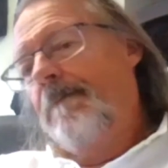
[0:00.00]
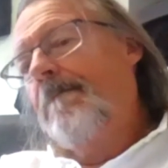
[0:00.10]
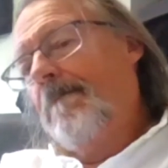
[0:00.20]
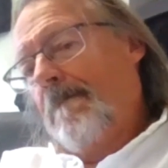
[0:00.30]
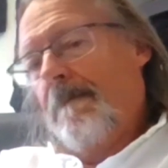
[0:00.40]

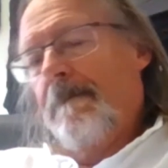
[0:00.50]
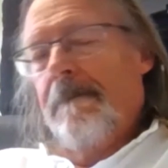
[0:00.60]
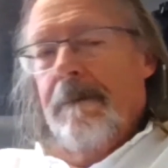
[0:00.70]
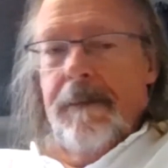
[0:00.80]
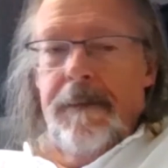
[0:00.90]

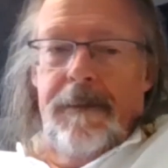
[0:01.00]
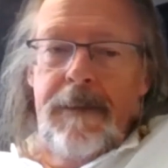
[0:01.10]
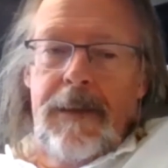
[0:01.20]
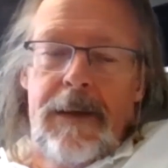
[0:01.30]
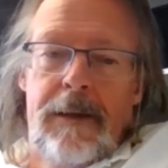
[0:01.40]
languages, there are
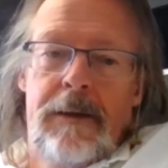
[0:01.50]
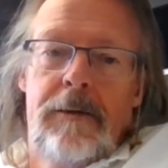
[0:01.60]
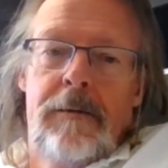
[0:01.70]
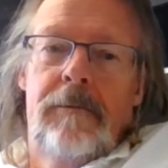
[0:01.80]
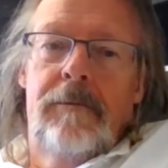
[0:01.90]
words for
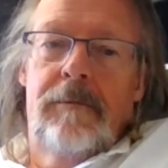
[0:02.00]
things that